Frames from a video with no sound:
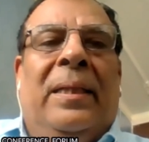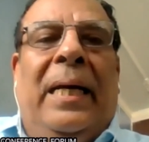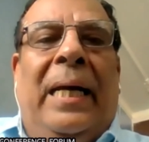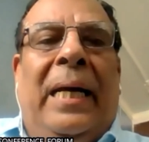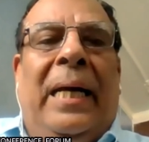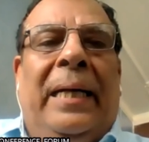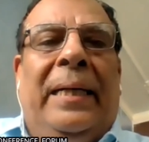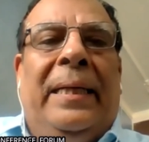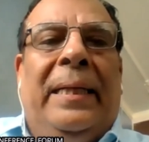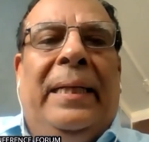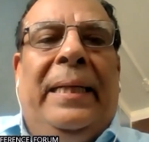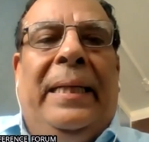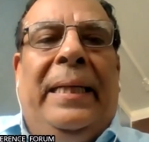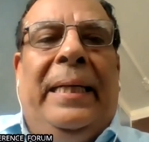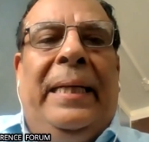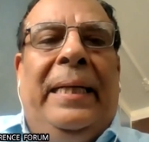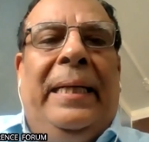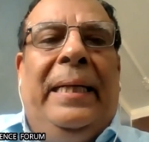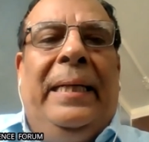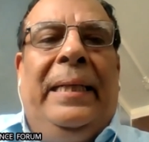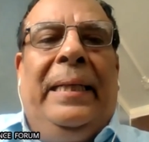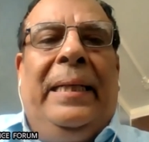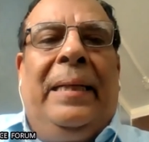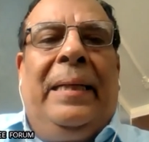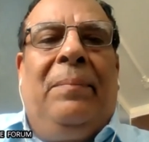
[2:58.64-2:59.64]
that
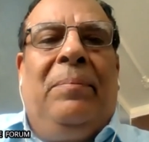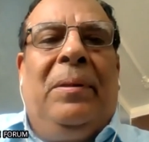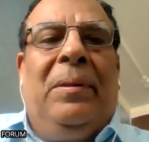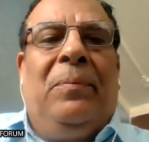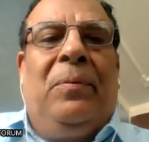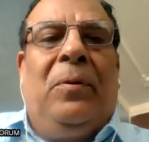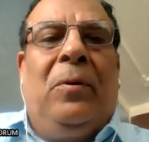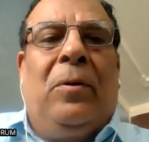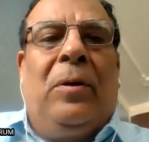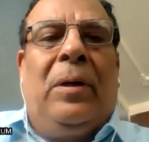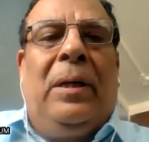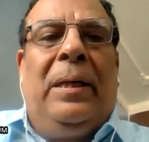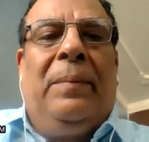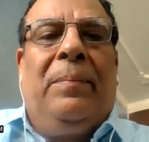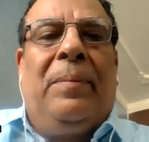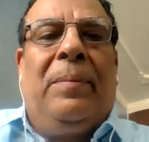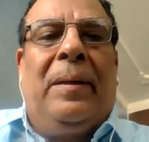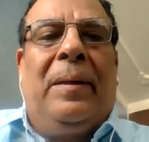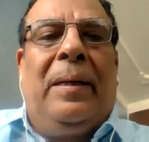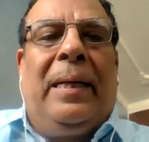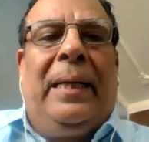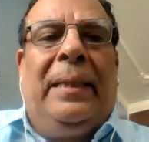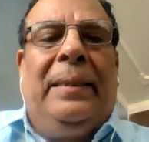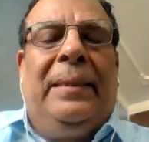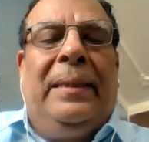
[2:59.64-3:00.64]
India before
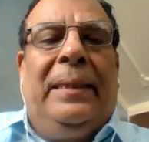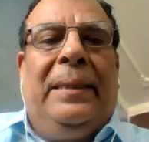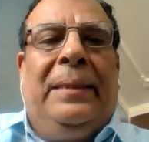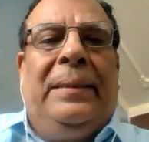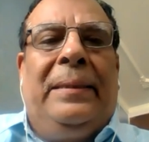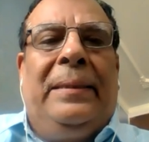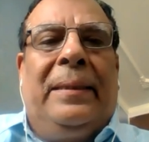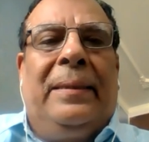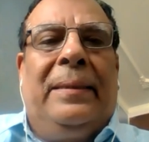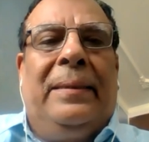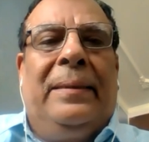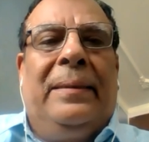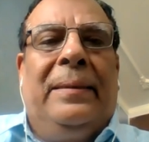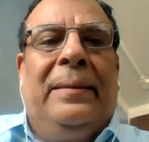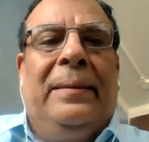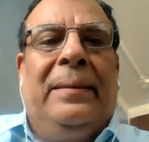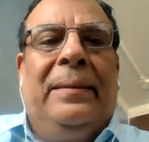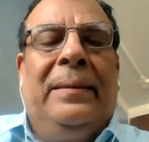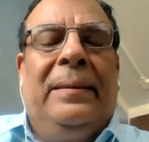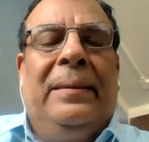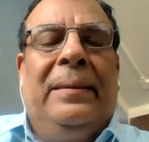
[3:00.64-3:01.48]
liberalization